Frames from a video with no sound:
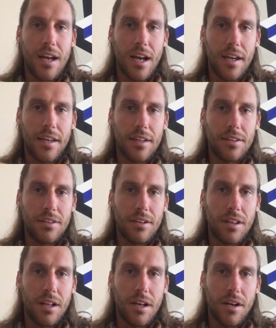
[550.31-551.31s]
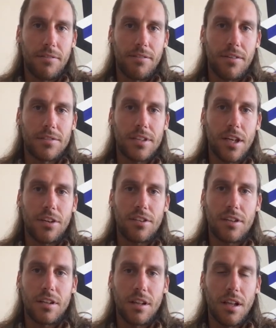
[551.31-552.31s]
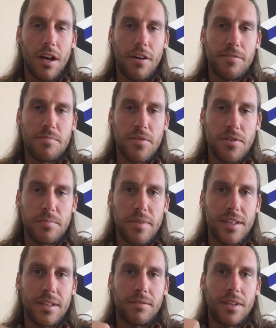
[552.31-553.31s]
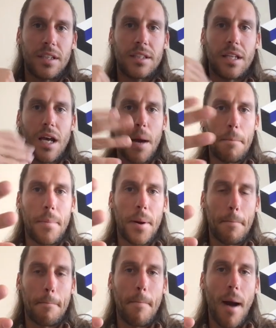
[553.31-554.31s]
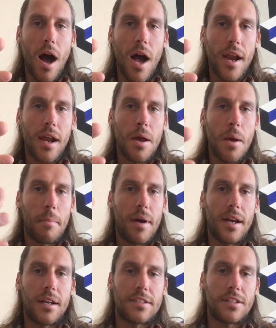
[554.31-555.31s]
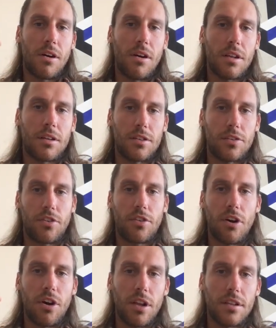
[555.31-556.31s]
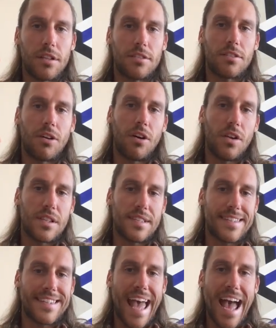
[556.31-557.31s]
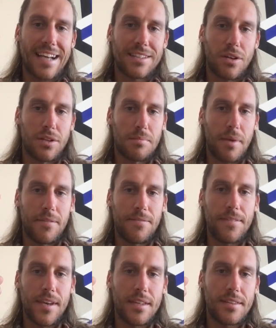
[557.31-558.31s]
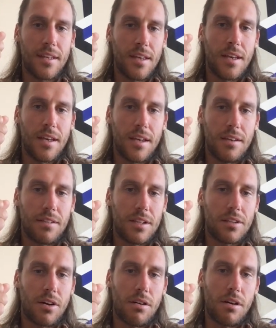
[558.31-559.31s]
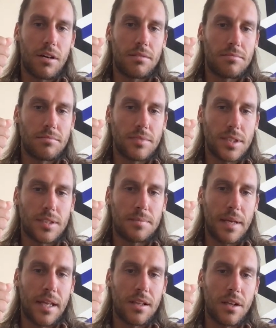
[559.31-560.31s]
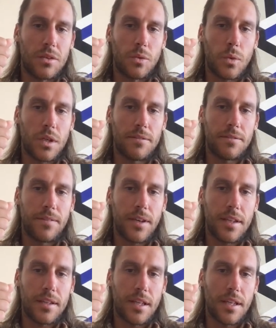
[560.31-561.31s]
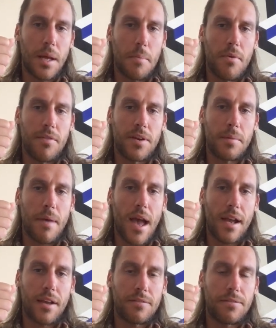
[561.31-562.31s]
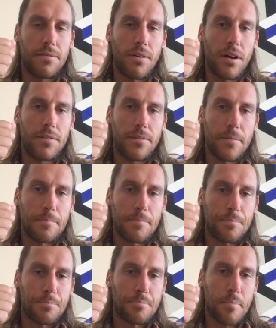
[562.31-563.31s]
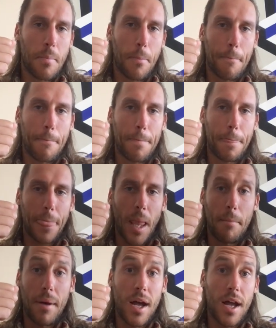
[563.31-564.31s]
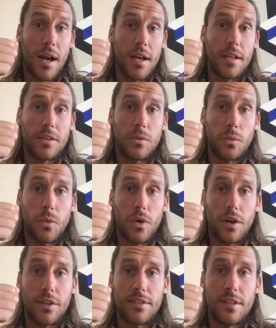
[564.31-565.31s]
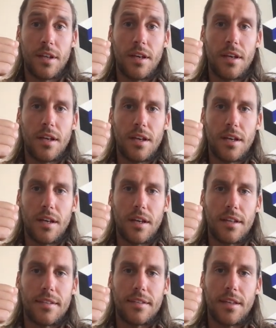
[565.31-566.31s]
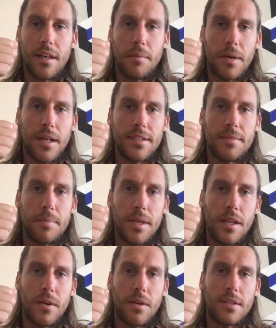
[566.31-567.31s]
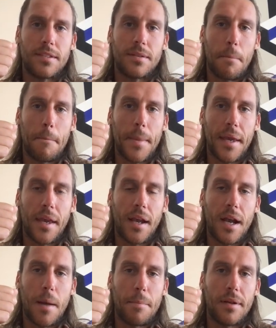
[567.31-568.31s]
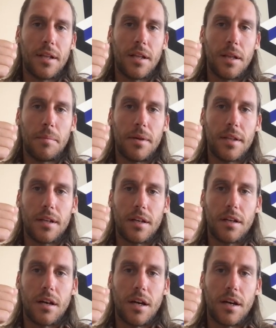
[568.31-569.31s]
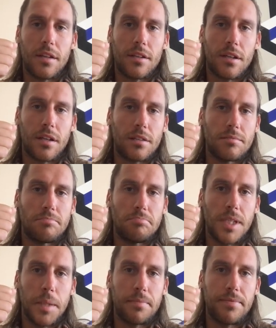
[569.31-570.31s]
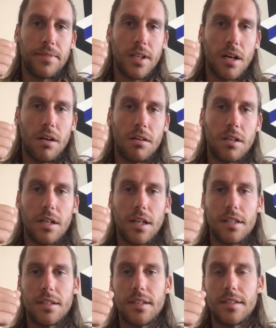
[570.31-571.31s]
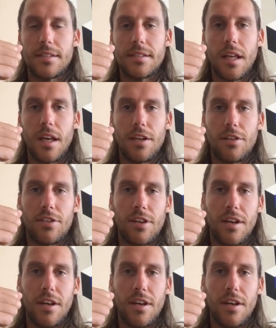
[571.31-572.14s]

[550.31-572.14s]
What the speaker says: I can do a lot of rotation, a lot of movement, upper body, but it's all controlled, it's all stacked on my feet, even though it's mainly on one foot and I'm moving back and forth, but it works. You can see my speed was picking up a little bit. I got into deep flow at this stage.